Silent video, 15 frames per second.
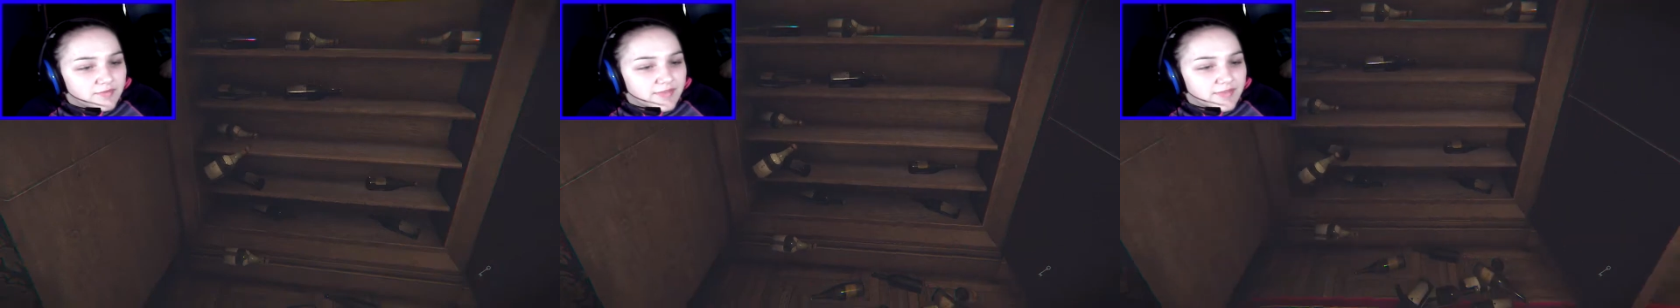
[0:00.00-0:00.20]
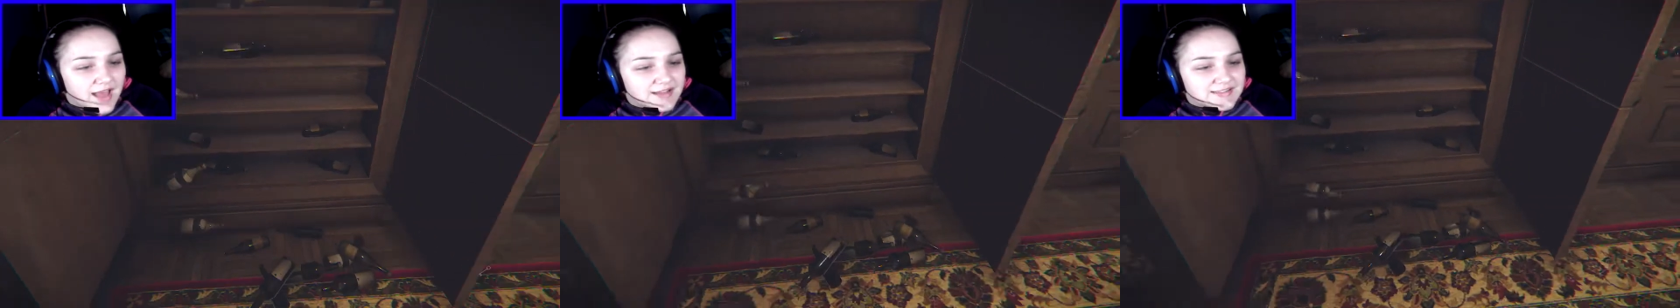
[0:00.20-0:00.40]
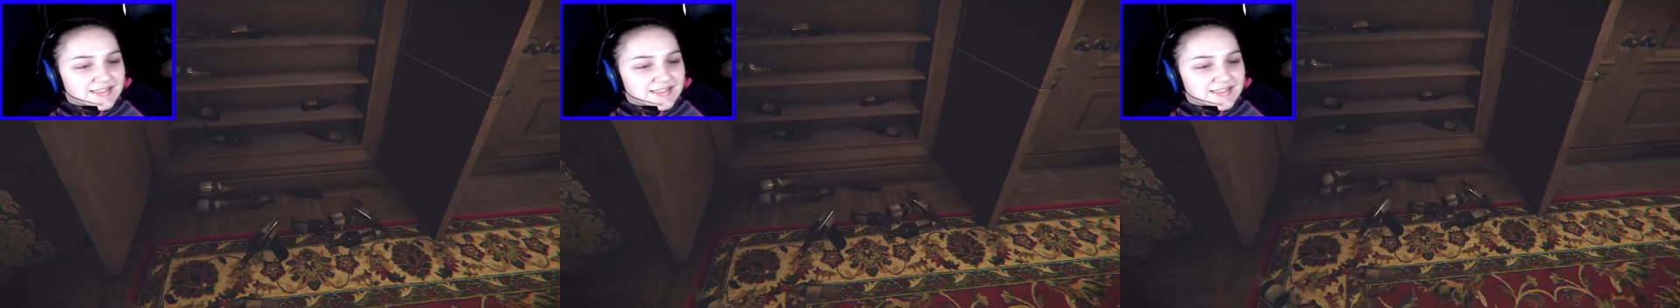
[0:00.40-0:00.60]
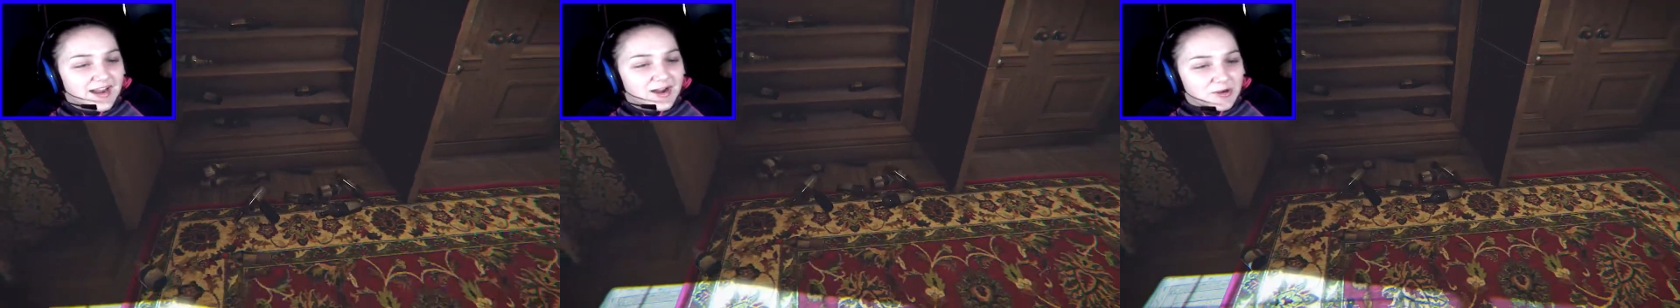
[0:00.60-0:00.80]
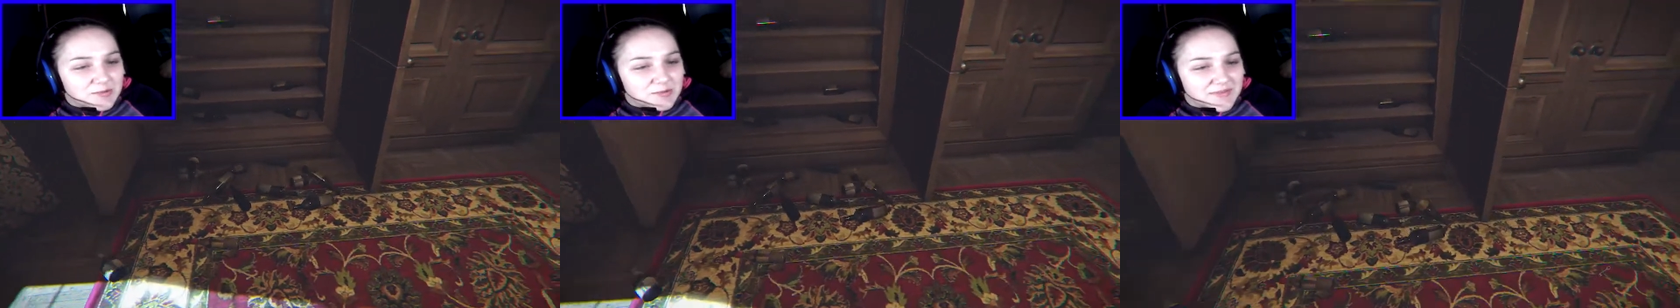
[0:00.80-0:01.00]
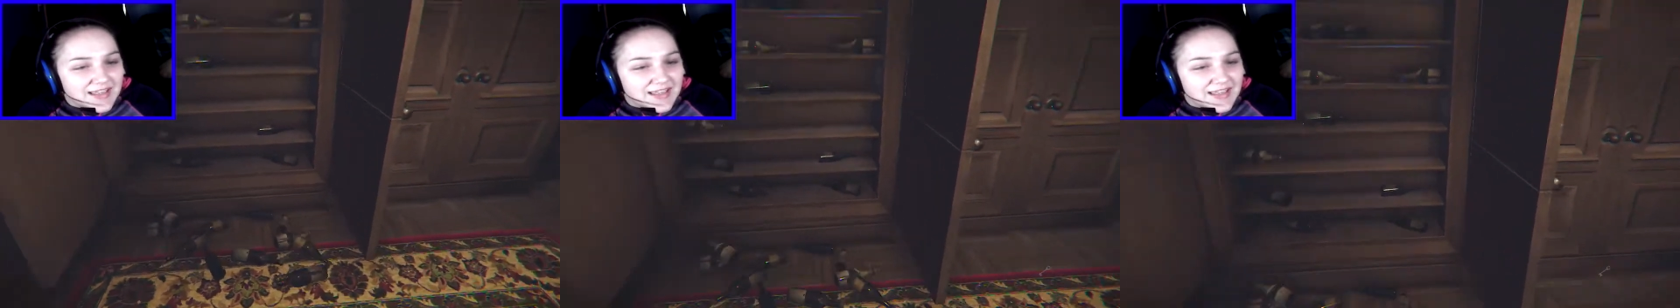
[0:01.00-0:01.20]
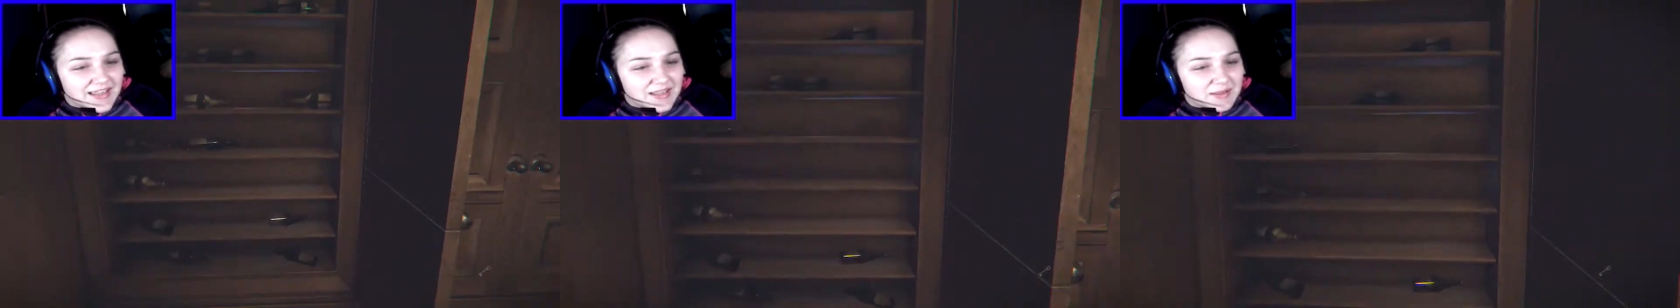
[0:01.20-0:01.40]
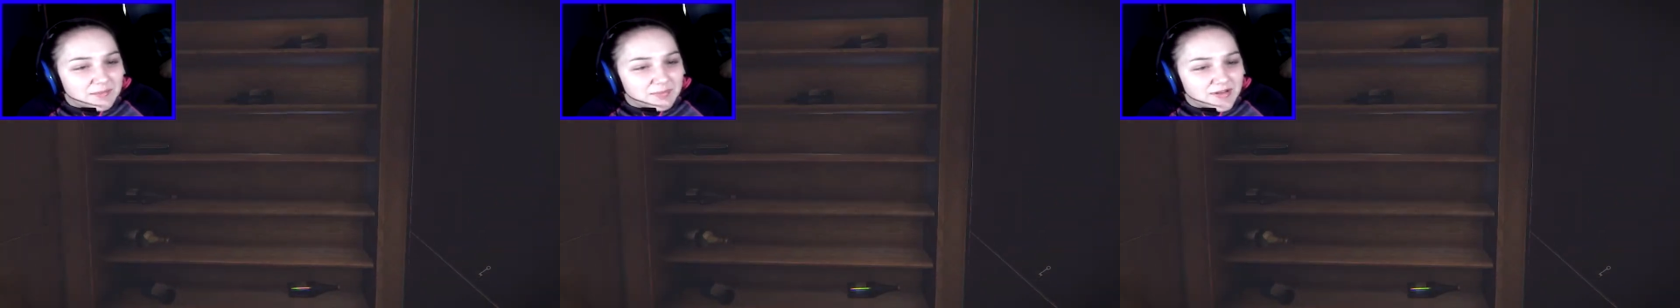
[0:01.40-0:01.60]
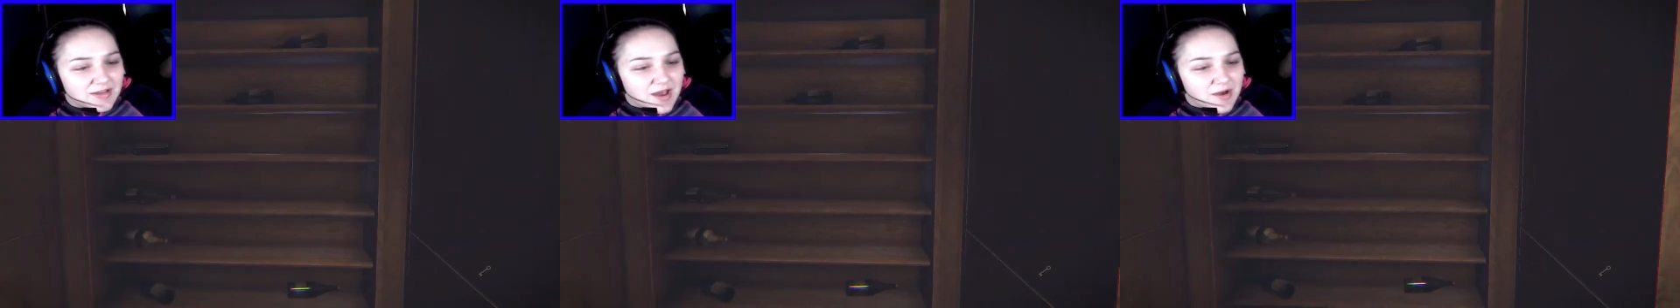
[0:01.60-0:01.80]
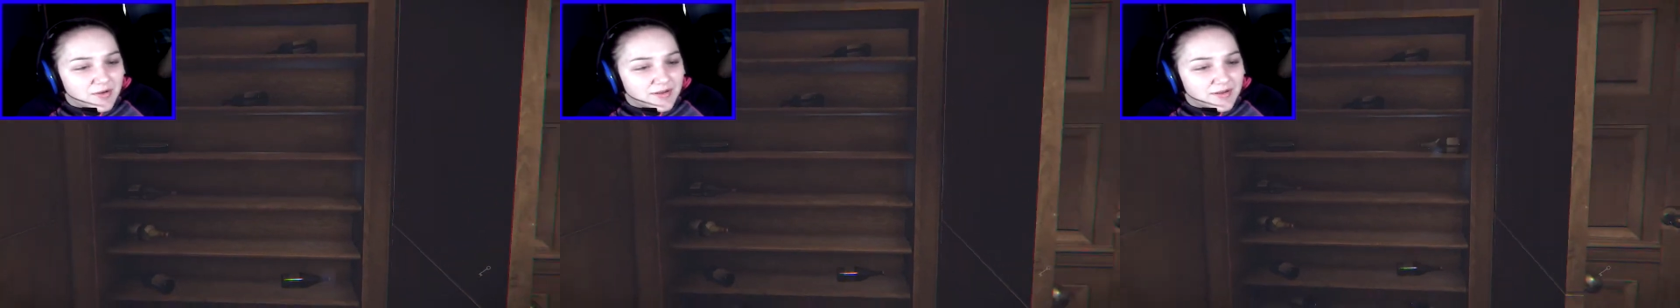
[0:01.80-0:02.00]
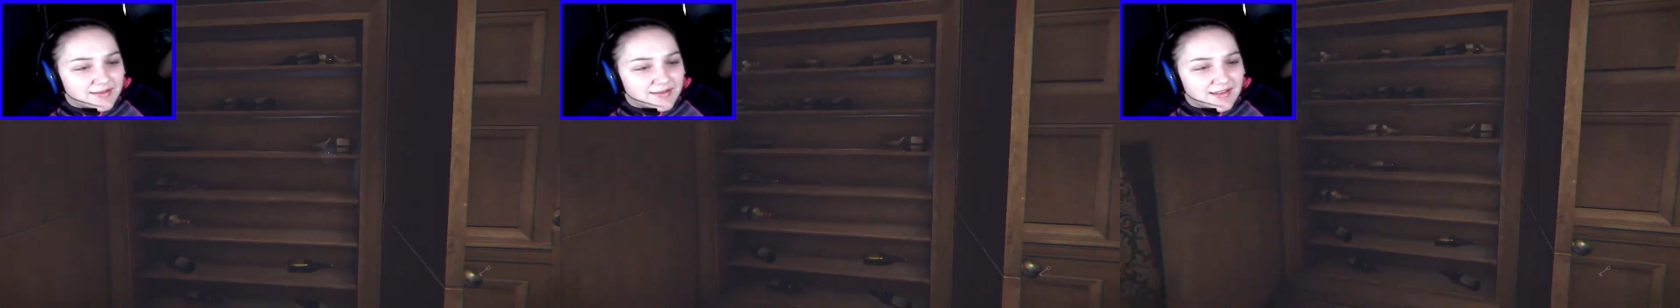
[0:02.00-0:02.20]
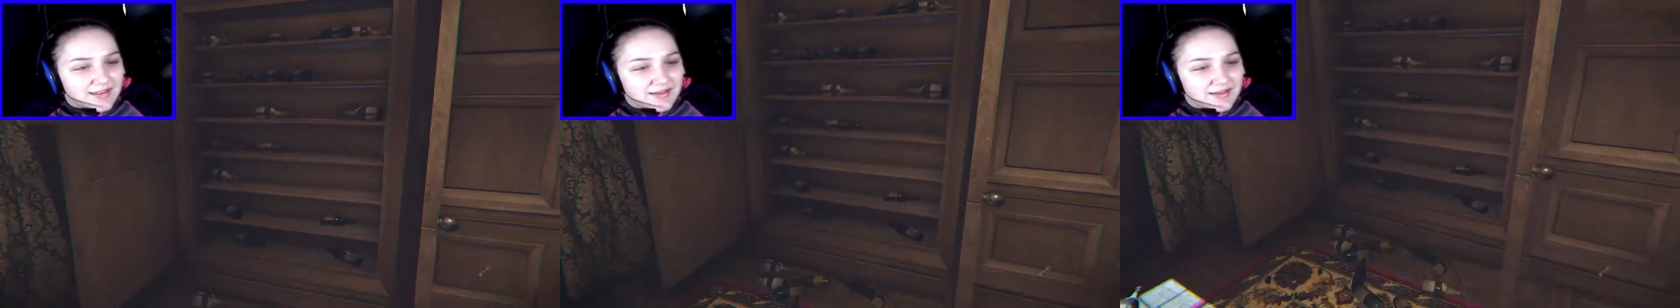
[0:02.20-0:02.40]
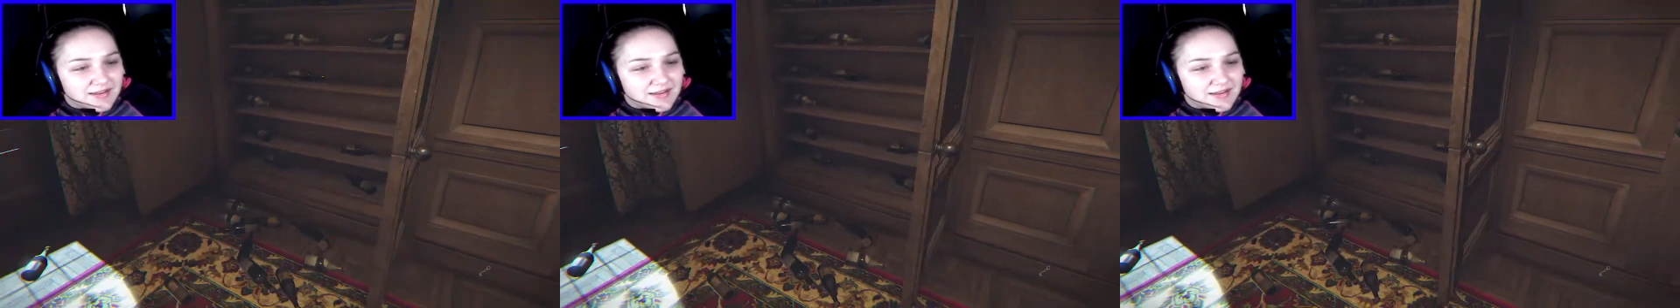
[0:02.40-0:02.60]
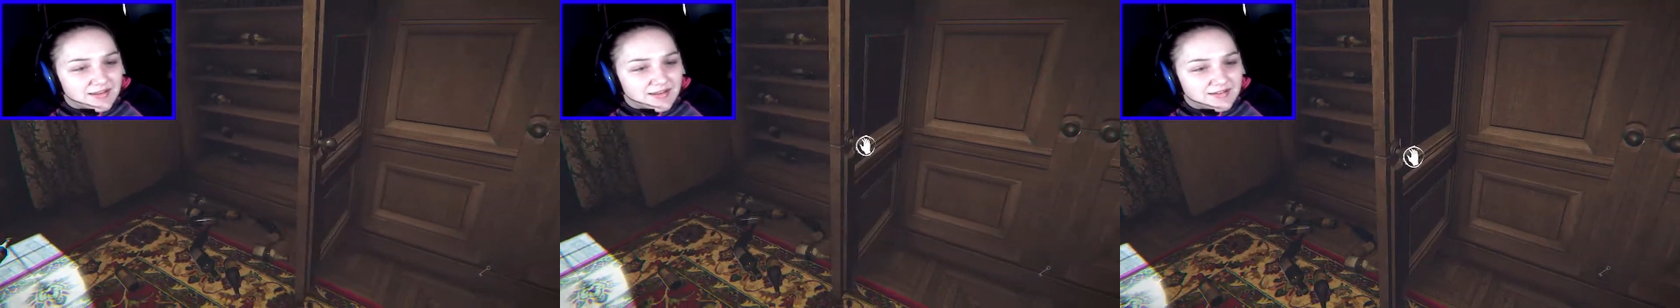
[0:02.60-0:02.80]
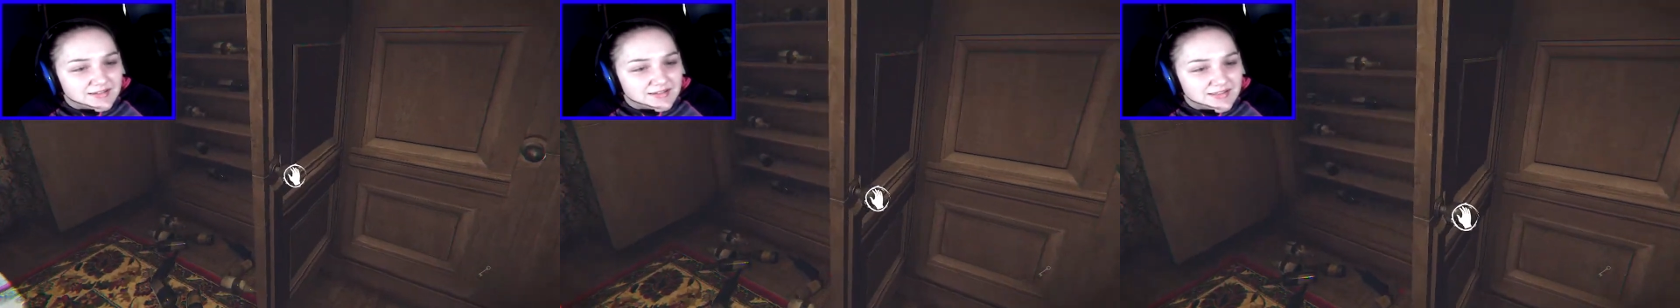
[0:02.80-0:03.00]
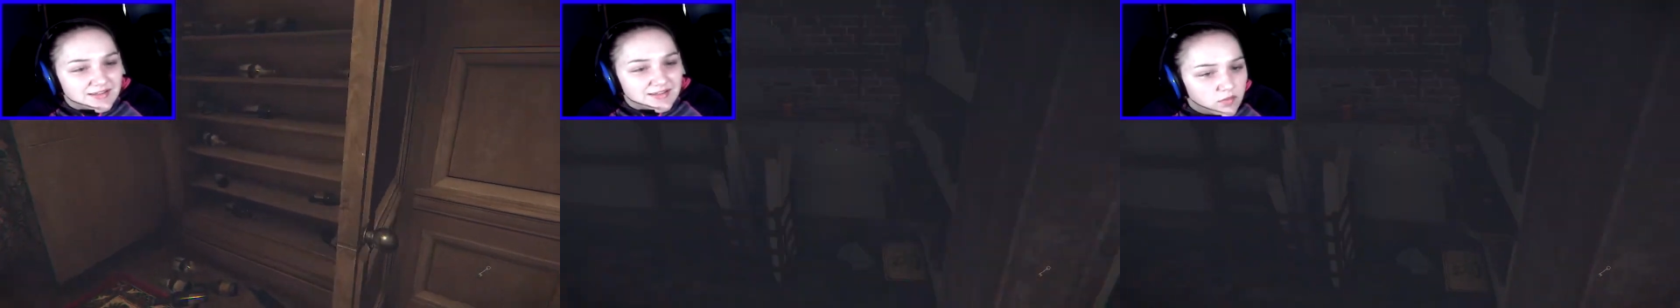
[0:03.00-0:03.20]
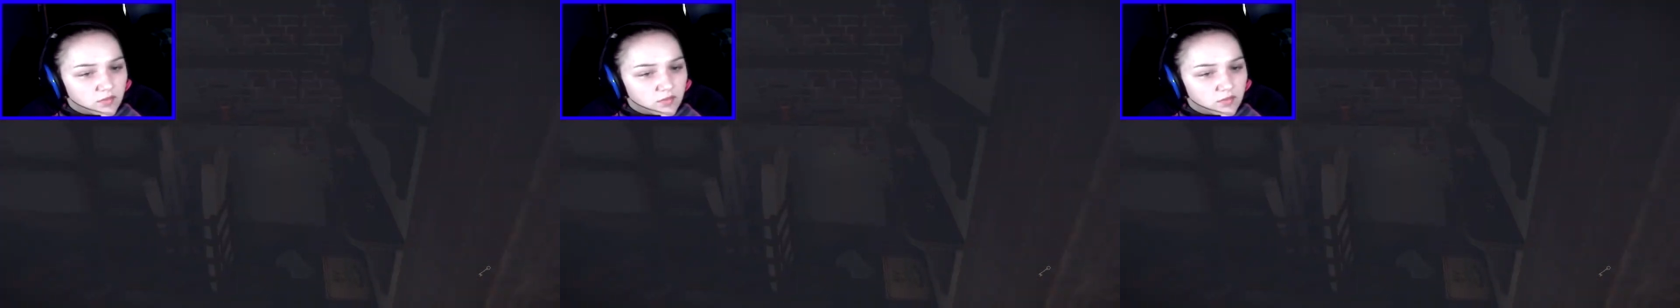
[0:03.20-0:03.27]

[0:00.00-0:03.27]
That scared me, but no, it didn't.